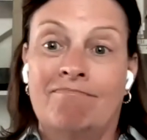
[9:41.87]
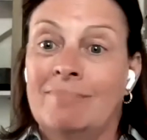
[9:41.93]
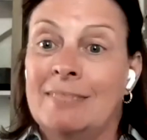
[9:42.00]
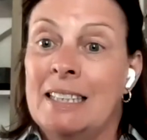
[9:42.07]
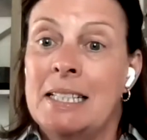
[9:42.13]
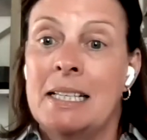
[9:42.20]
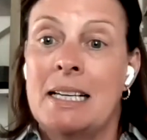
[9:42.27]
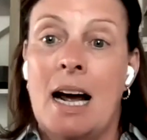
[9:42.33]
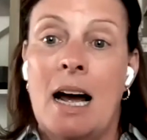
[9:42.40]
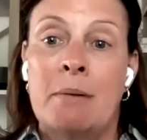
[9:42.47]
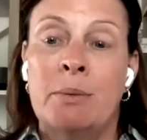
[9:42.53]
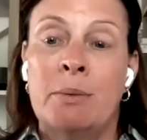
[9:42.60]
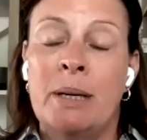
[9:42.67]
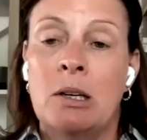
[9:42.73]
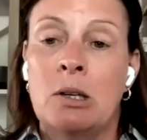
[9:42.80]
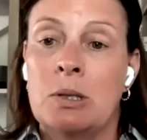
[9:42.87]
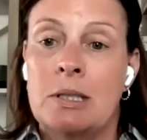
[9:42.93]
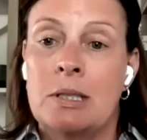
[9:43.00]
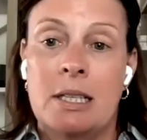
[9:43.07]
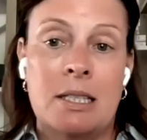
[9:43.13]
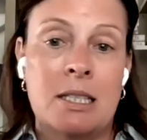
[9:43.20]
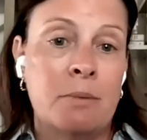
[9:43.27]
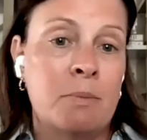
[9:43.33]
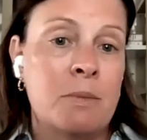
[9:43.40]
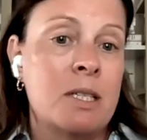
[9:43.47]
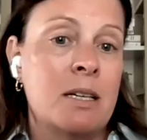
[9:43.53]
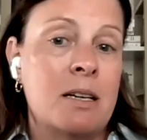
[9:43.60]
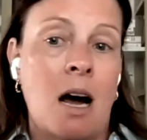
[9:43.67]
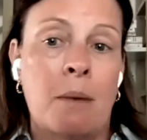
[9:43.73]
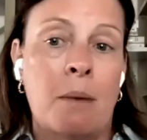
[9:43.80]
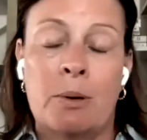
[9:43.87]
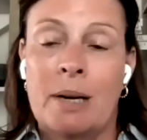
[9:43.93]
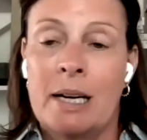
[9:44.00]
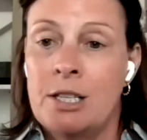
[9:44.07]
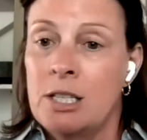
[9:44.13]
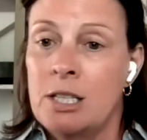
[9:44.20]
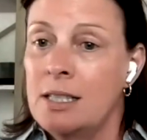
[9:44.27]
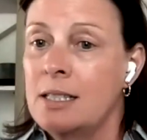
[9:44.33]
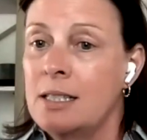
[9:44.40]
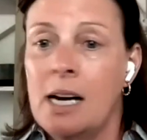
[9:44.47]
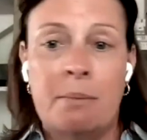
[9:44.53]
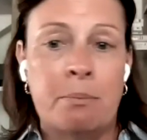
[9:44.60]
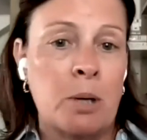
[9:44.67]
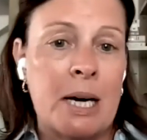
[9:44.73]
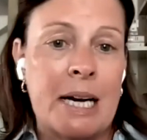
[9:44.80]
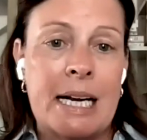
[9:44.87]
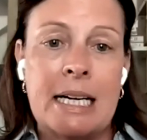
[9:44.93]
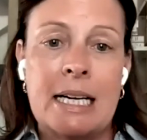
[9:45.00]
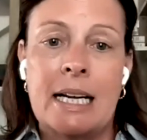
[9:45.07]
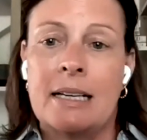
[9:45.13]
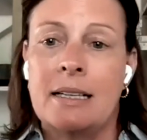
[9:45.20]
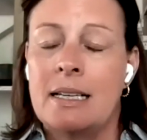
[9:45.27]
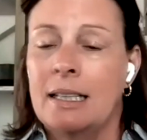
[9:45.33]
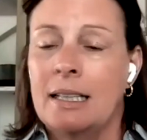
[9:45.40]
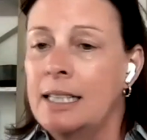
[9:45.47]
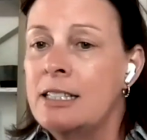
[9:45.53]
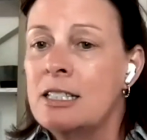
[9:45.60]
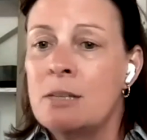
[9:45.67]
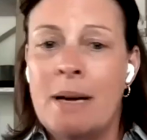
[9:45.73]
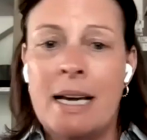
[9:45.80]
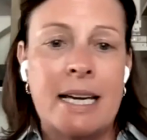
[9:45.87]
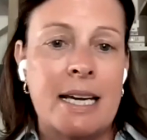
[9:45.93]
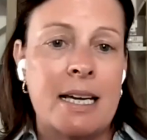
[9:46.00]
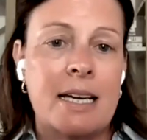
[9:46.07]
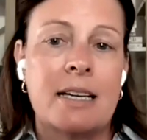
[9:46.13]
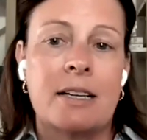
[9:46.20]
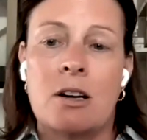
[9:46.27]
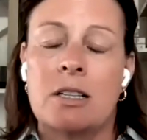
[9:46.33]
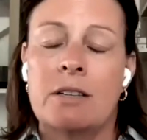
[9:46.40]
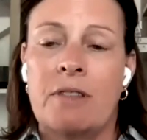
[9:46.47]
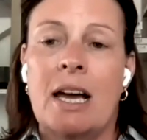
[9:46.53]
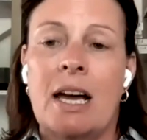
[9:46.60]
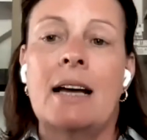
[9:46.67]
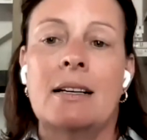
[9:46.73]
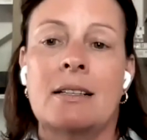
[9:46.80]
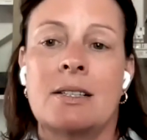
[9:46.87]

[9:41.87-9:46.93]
Listen, I'm a big old systems and operations type brain and list making and all of that.